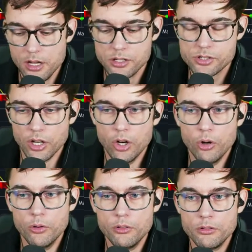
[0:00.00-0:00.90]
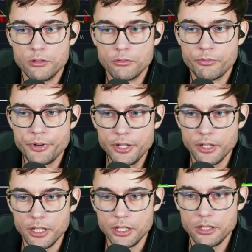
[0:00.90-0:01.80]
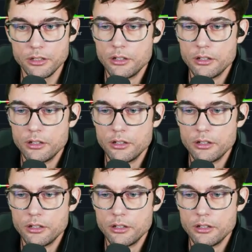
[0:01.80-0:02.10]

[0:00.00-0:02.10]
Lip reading: So really,